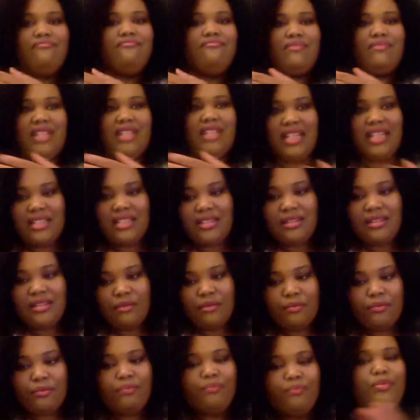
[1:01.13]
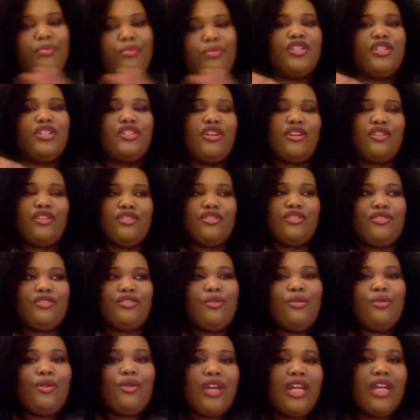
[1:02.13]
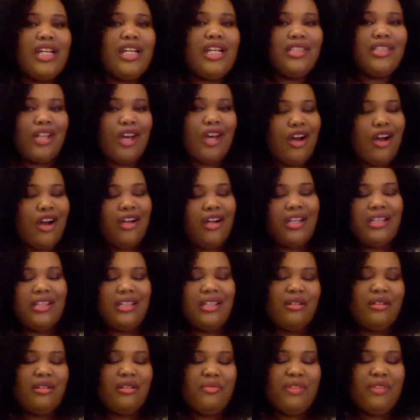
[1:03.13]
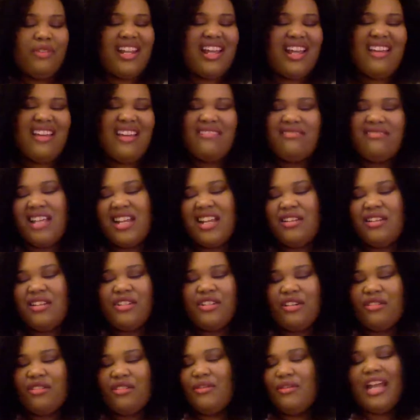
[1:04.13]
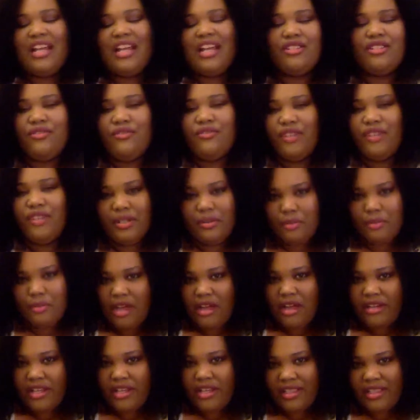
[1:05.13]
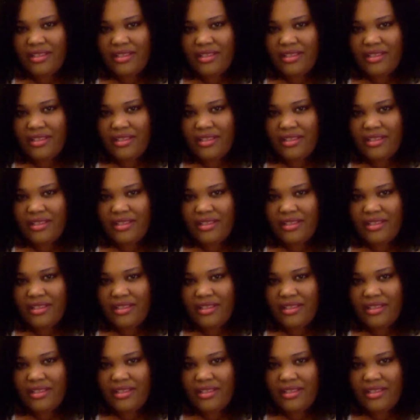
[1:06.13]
needed to push our story along a little bit. I don't know. How did you feel about it,